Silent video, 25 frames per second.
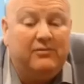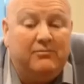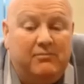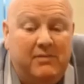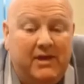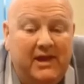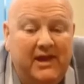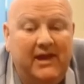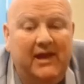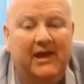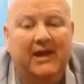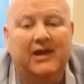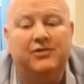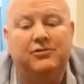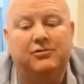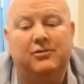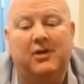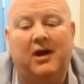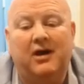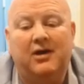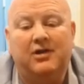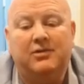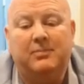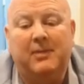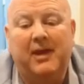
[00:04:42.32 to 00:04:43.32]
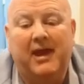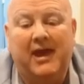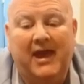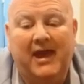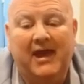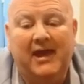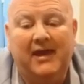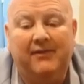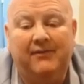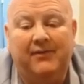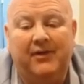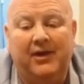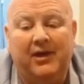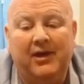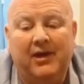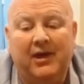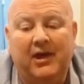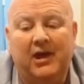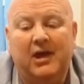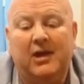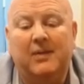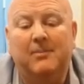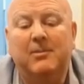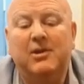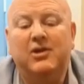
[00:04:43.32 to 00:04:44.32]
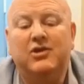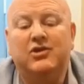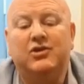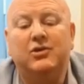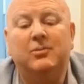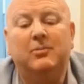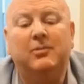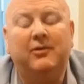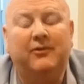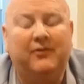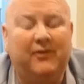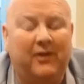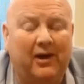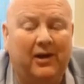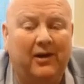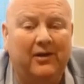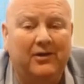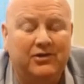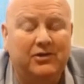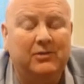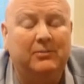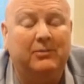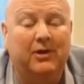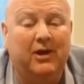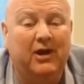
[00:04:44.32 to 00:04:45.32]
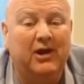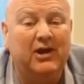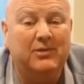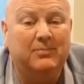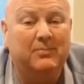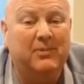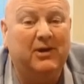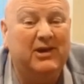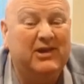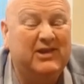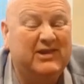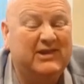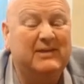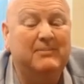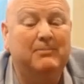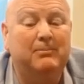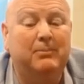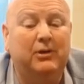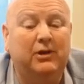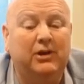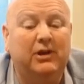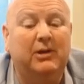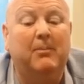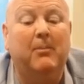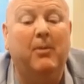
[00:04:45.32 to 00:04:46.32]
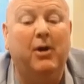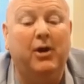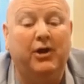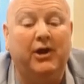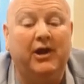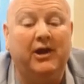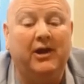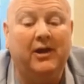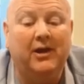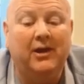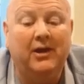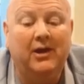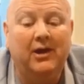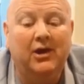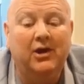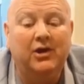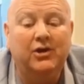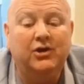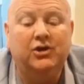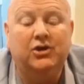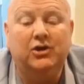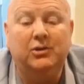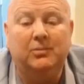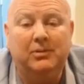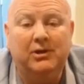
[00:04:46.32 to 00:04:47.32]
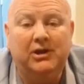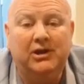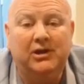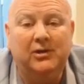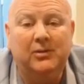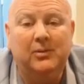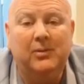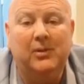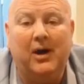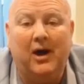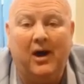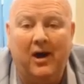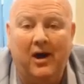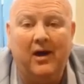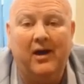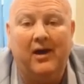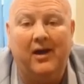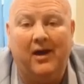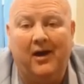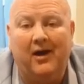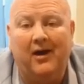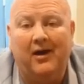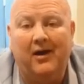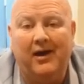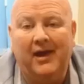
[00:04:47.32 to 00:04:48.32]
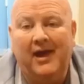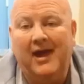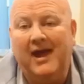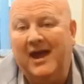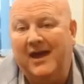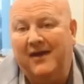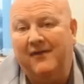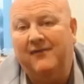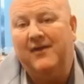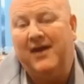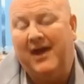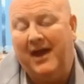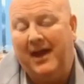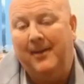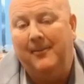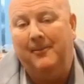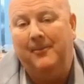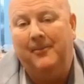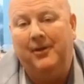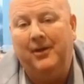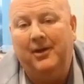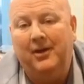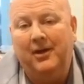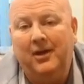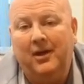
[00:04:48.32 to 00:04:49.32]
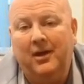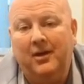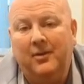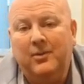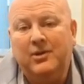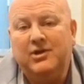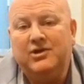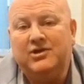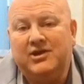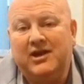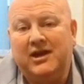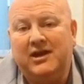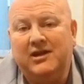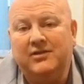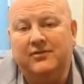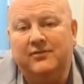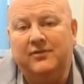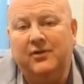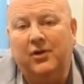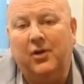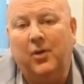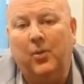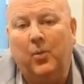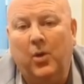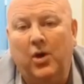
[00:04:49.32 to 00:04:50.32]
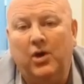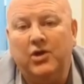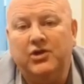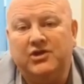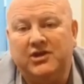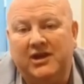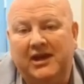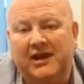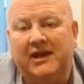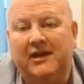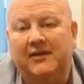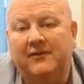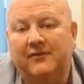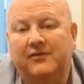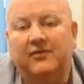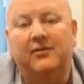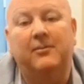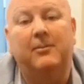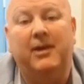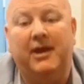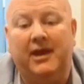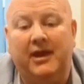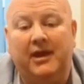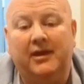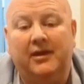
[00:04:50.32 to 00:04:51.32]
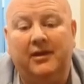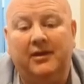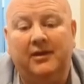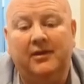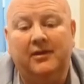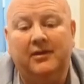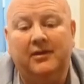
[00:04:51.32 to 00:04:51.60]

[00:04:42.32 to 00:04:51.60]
me, it drives behaviour and can be summarised by a simple mnemonic, WIIFM, which stands for what's in it for me.